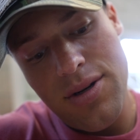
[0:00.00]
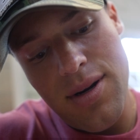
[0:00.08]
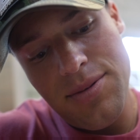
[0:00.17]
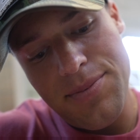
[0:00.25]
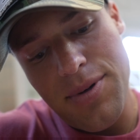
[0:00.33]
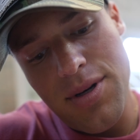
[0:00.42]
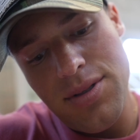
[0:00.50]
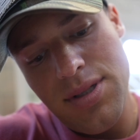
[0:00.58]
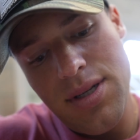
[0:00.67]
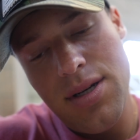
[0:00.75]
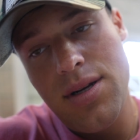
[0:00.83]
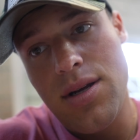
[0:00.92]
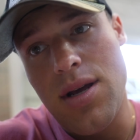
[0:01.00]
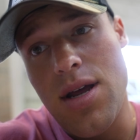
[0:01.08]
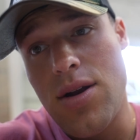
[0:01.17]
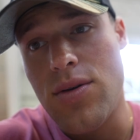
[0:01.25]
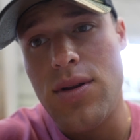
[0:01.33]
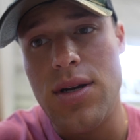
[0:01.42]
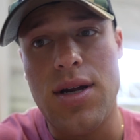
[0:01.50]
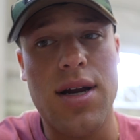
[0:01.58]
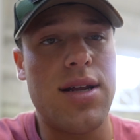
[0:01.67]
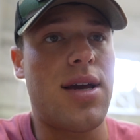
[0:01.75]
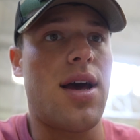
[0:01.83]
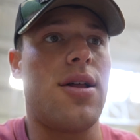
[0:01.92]
grams of protein and only
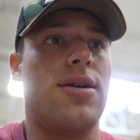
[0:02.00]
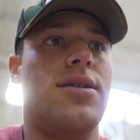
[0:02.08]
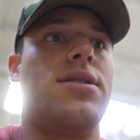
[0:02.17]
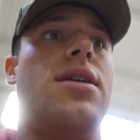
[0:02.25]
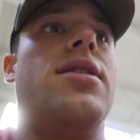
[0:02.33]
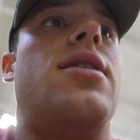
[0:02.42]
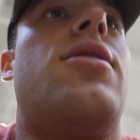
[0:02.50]
90 calories. And then